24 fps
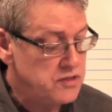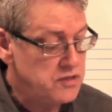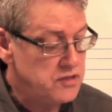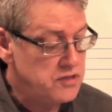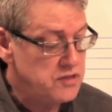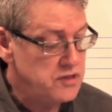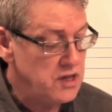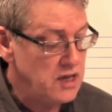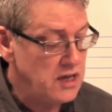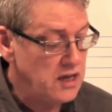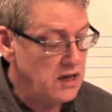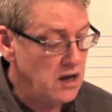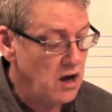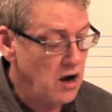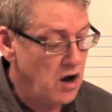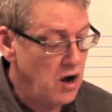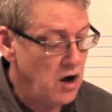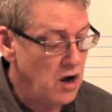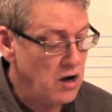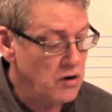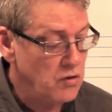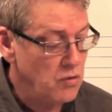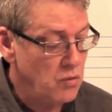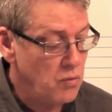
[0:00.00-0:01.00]
think
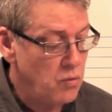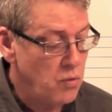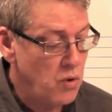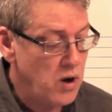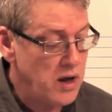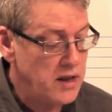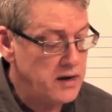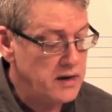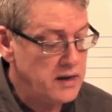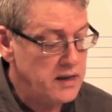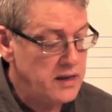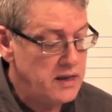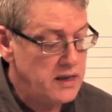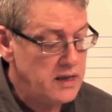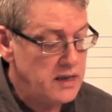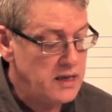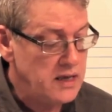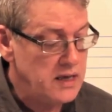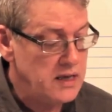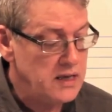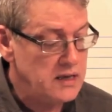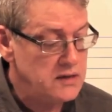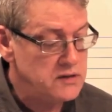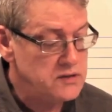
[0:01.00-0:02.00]
on what
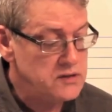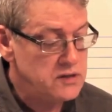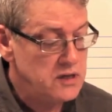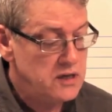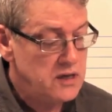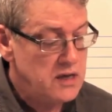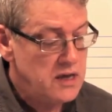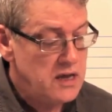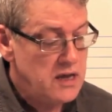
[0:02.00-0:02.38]
is